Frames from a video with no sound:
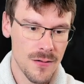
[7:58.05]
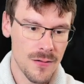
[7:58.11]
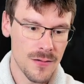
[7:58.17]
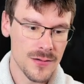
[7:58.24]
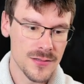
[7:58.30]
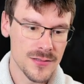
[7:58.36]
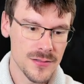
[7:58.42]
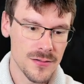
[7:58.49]

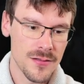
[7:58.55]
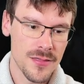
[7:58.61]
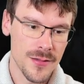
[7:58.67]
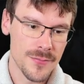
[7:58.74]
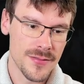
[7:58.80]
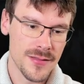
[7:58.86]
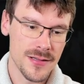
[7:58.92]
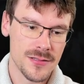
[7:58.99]
also
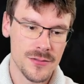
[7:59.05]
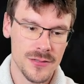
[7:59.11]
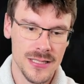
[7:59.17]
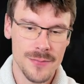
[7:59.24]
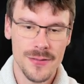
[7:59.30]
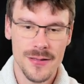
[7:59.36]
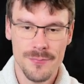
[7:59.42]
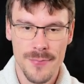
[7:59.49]
something to
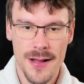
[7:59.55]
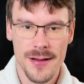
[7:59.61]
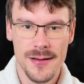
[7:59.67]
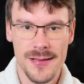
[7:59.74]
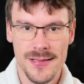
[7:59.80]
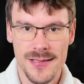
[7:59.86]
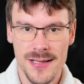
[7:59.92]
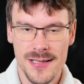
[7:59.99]
keep in
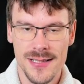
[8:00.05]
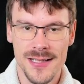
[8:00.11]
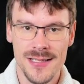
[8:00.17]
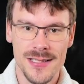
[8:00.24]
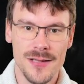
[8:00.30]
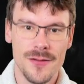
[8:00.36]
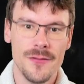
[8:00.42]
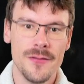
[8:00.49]
mind is that
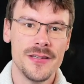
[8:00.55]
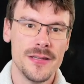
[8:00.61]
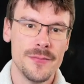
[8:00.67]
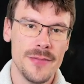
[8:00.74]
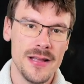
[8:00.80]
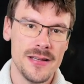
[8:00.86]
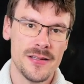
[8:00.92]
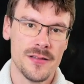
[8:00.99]
its
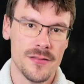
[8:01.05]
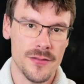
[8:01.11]
ultimate, the